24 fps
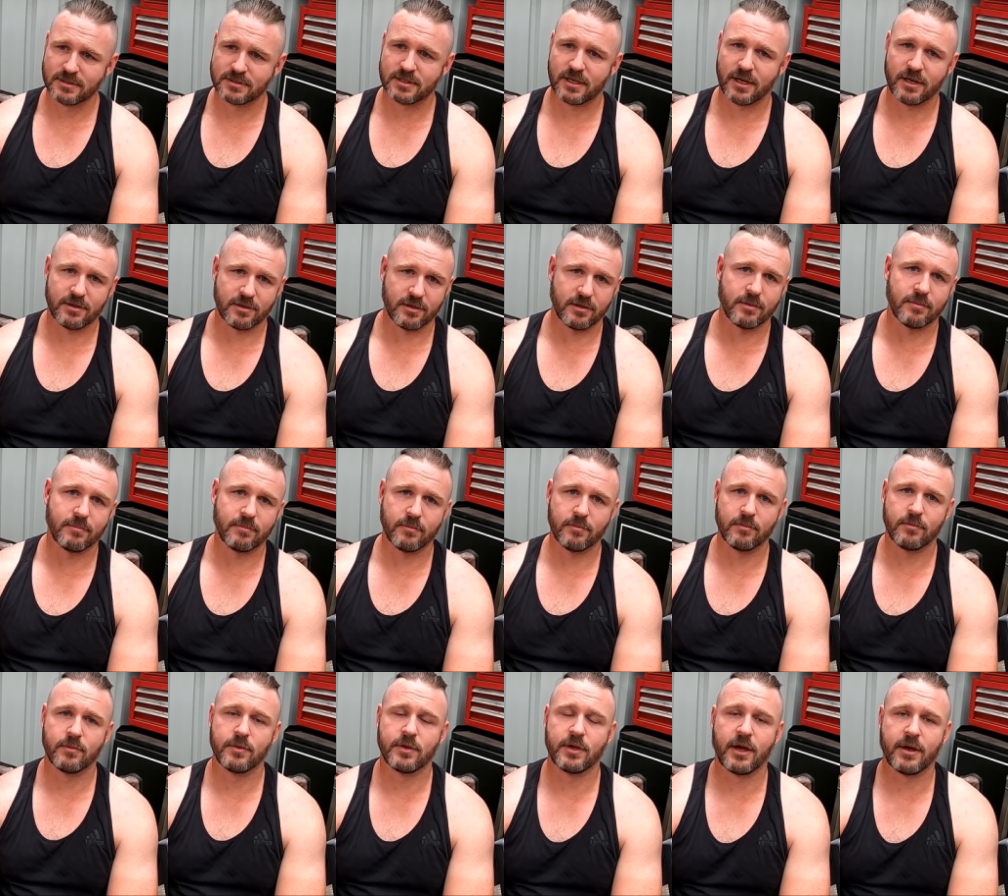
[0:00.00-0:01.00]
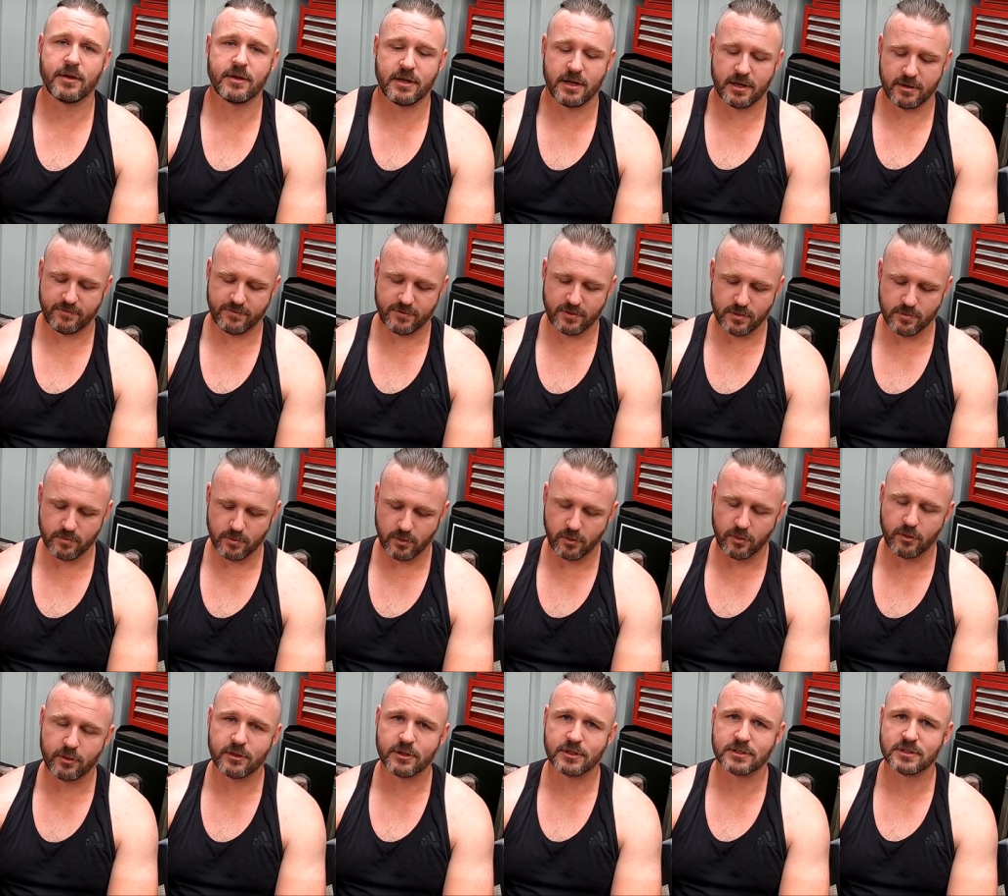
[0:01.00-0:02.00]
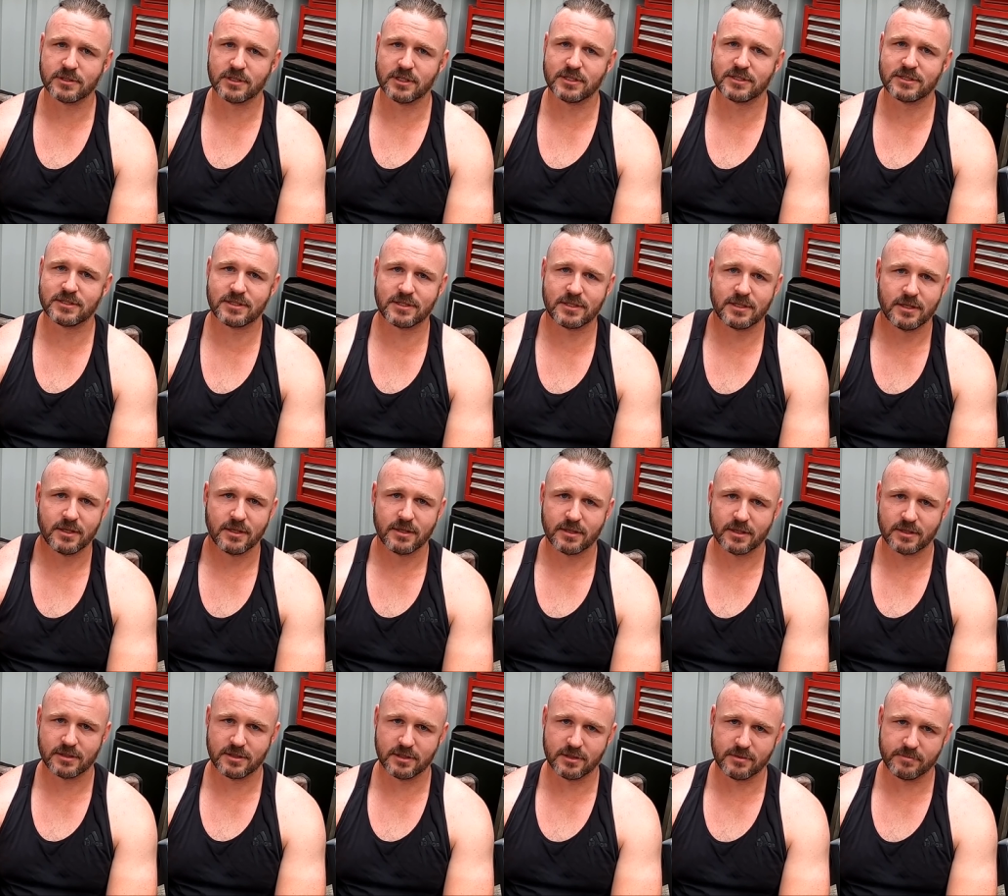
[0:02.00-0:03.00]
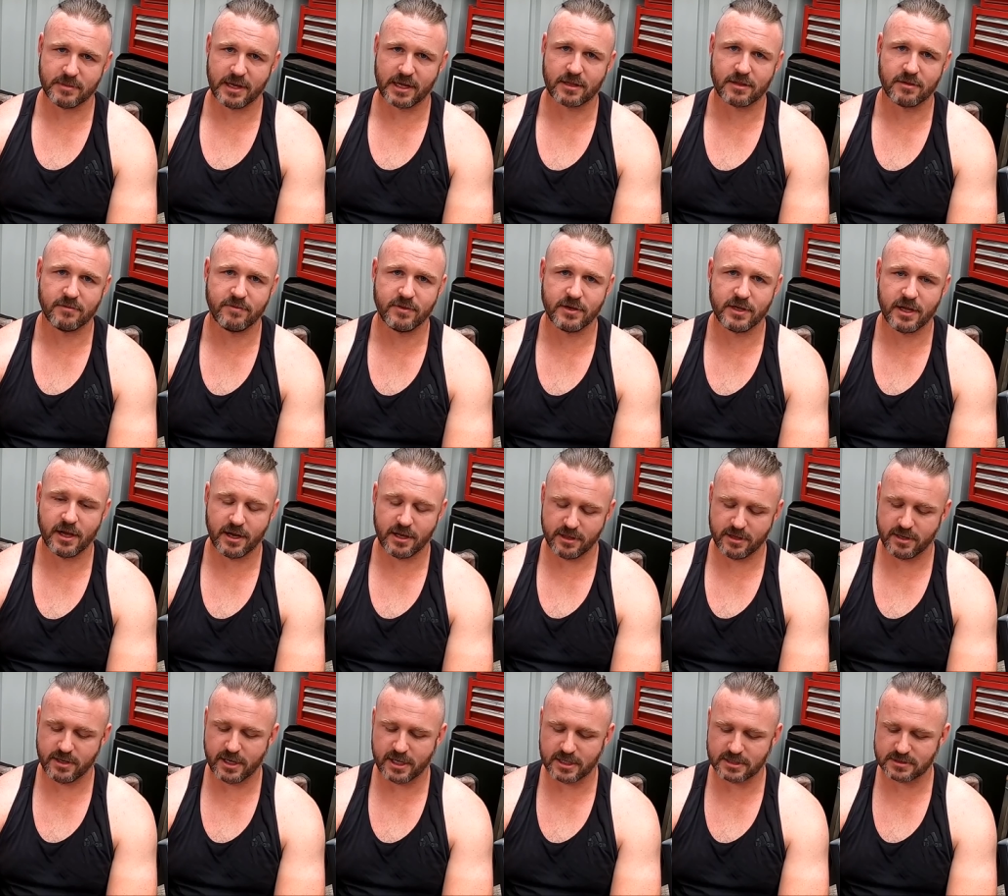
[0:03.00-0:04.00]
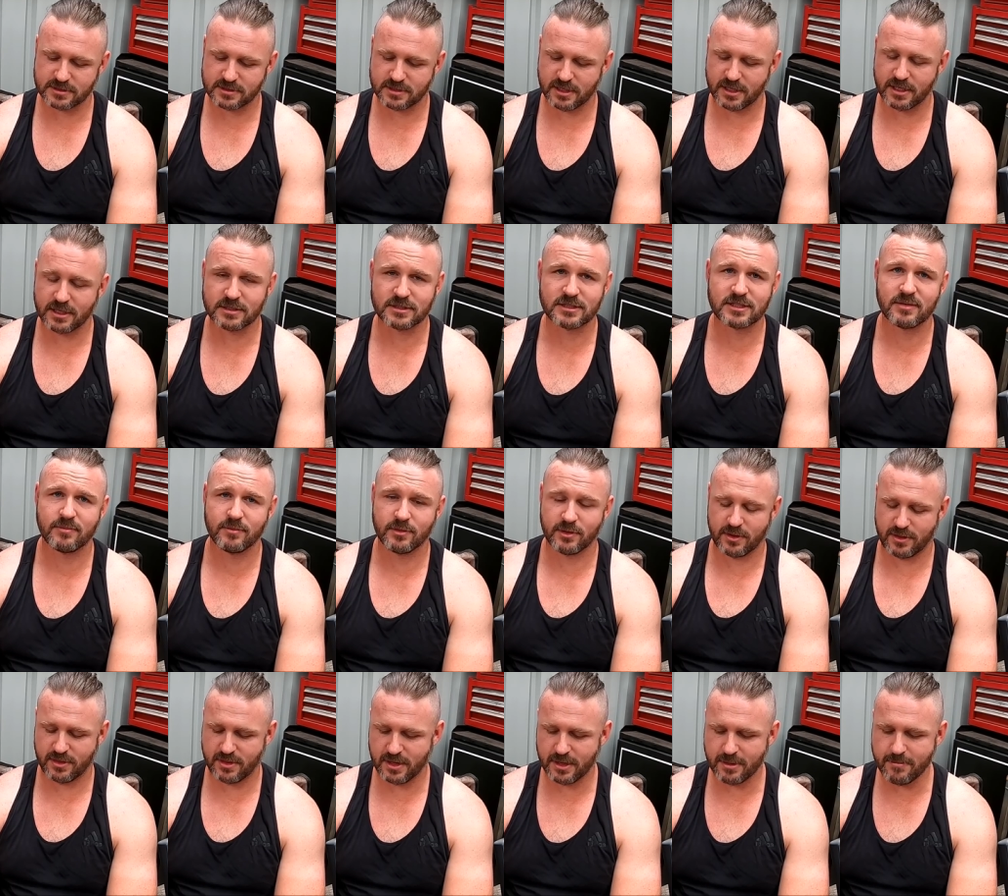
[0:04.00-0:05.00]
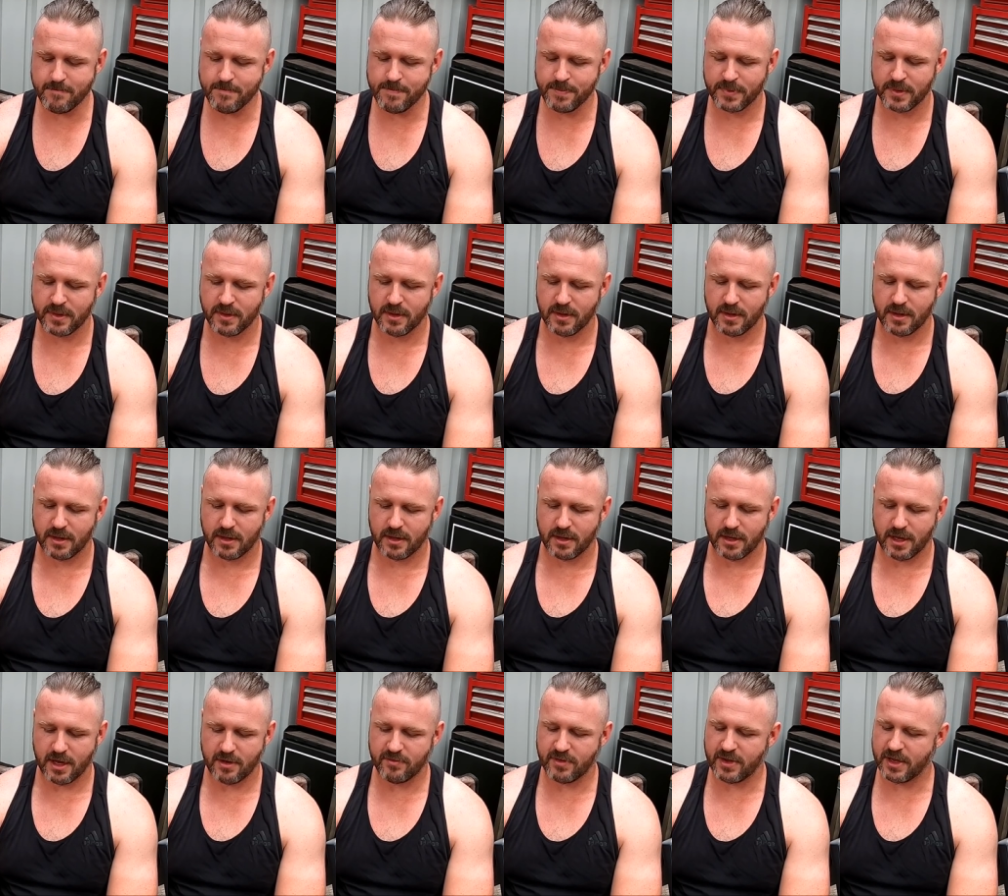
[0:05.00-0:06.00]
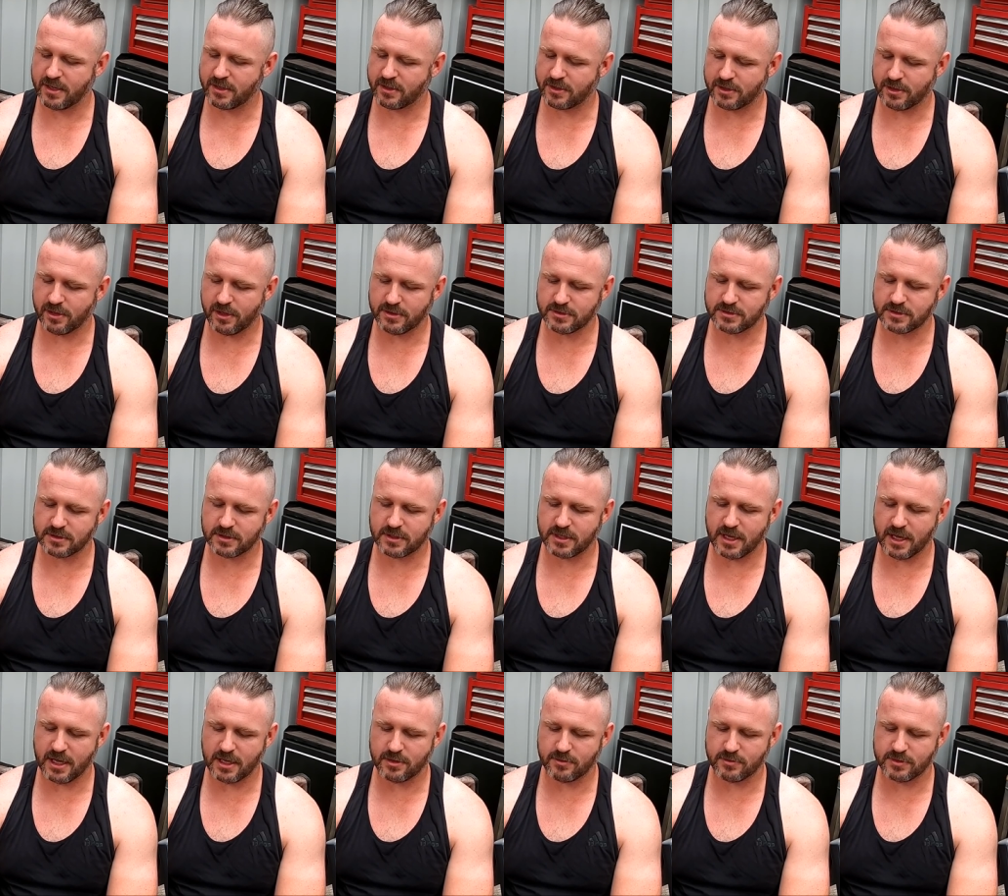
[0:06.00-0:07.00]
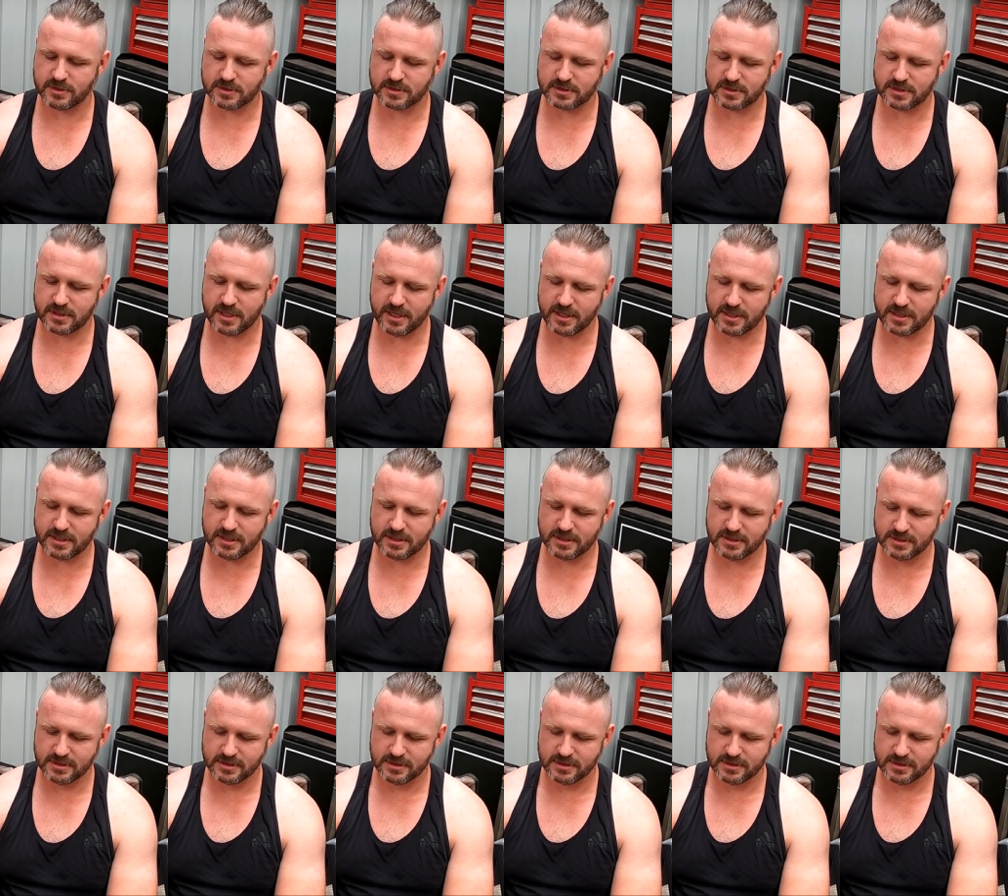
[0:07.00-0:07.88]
So there were no doubt a few more in this list that didn't make the video that asked a similar thing. Ever had a close encounter with a snake?